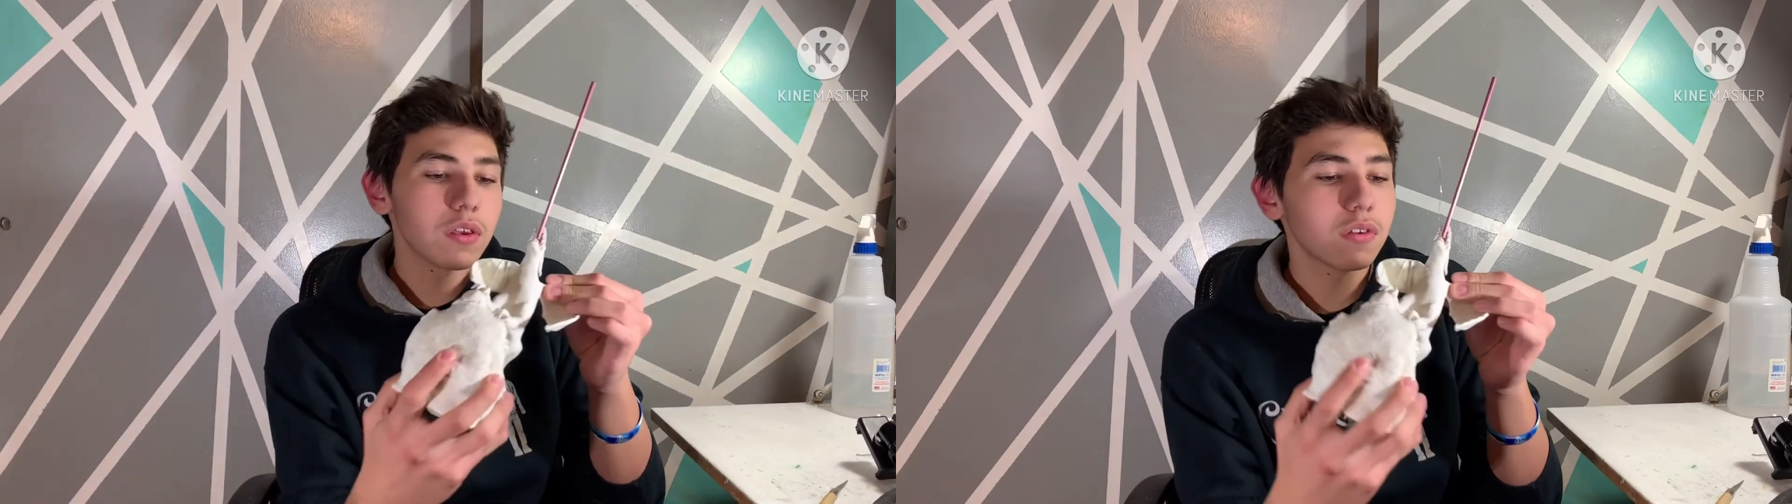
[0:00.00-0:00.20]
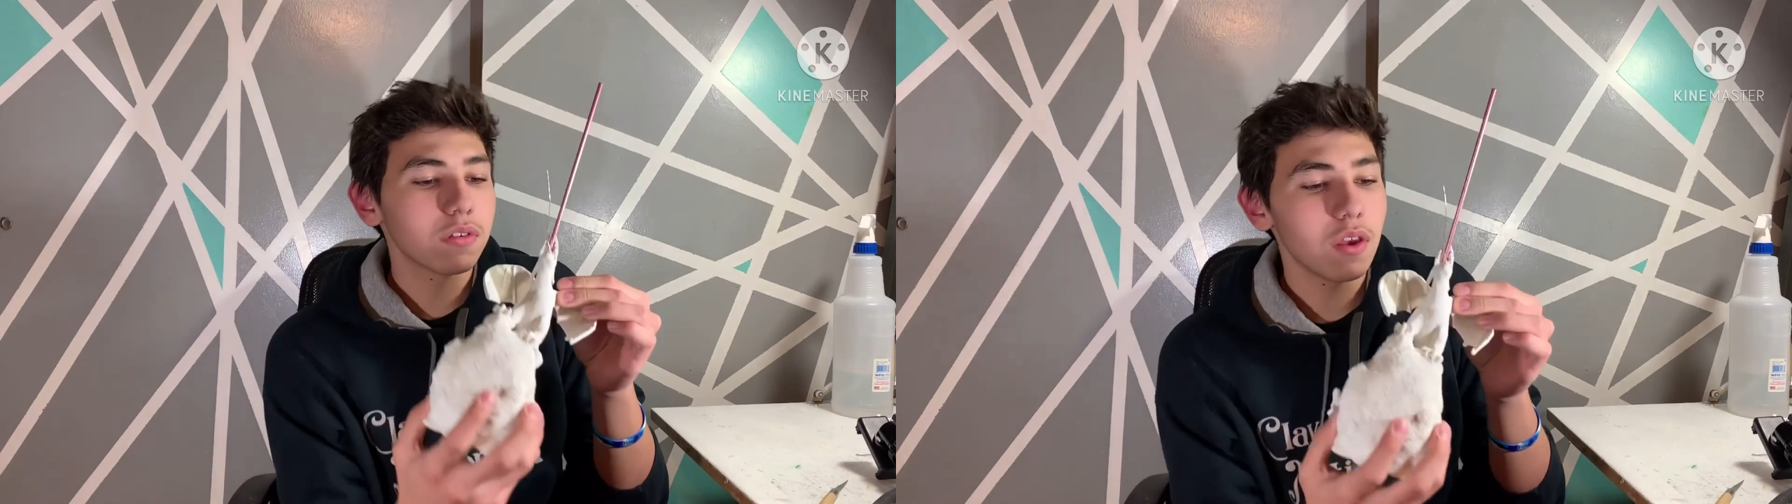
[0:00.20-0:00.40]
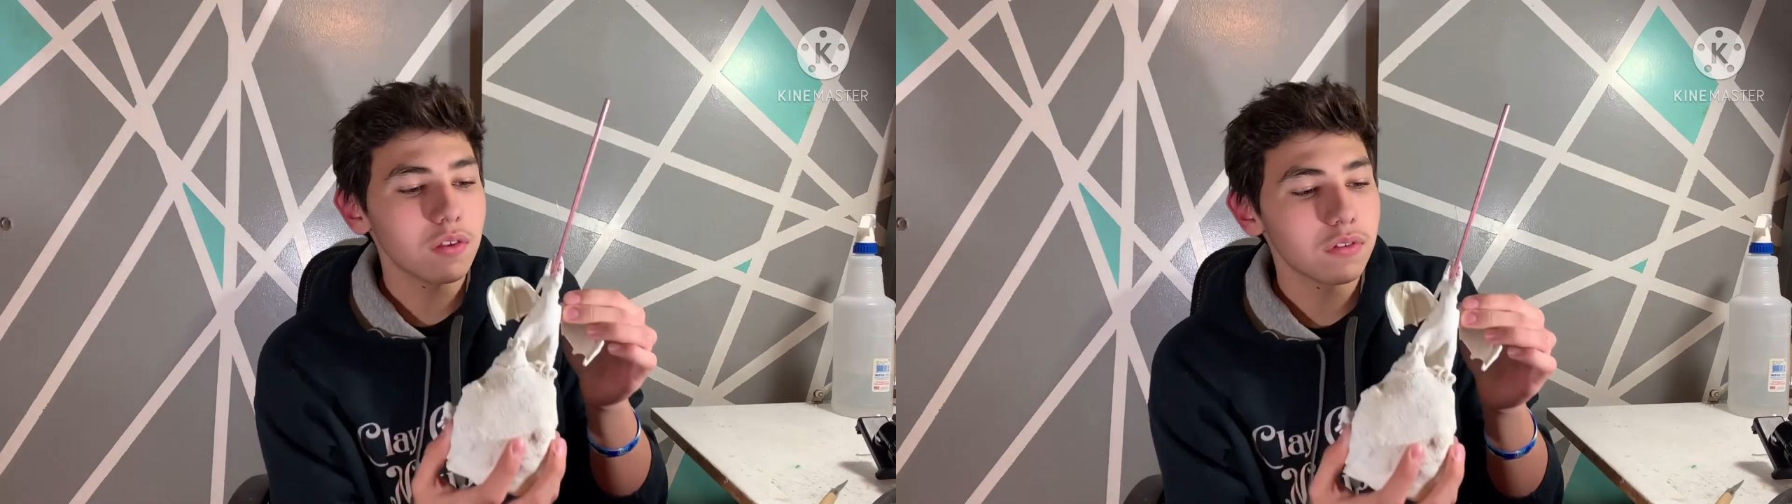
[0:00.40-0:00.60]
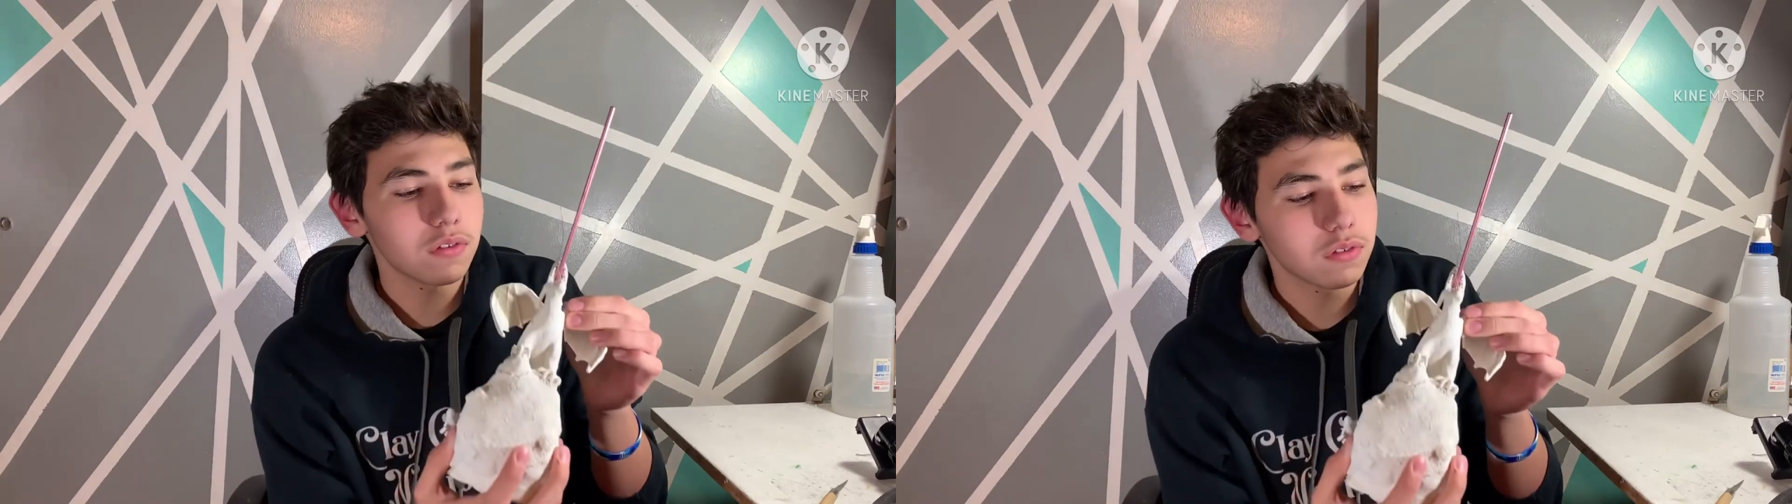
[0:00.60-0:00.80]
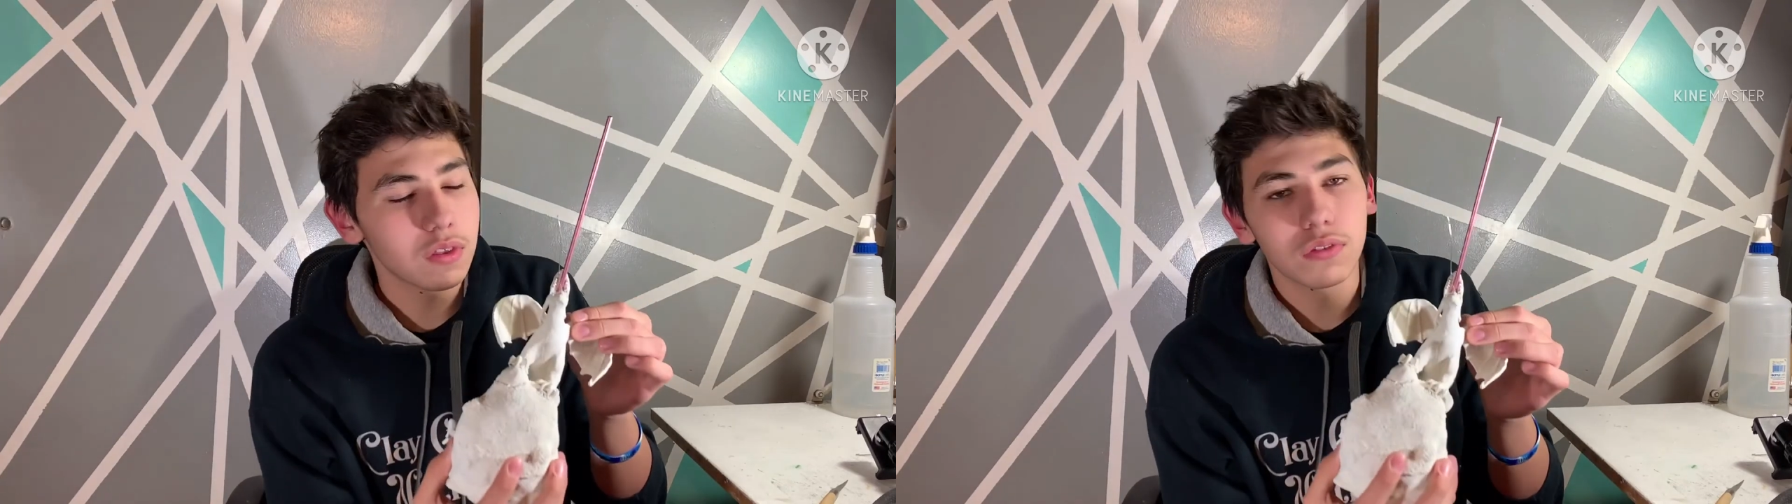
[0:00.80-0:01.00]

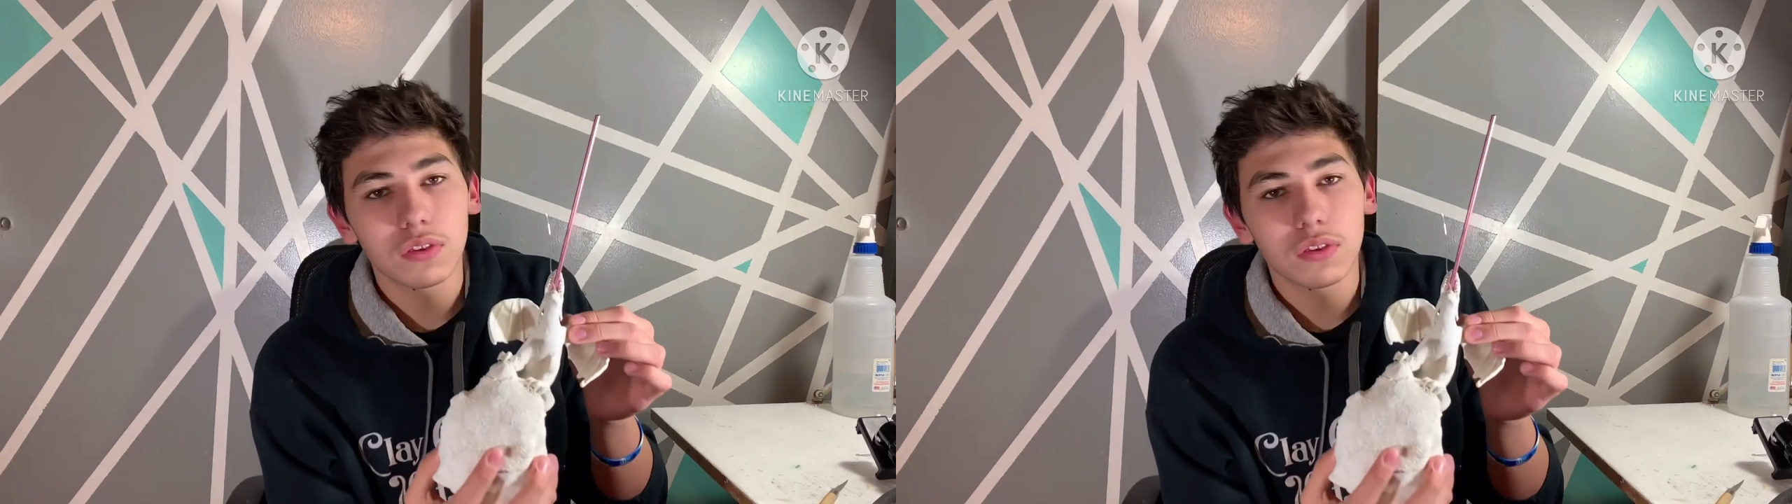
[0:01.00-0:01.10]
since this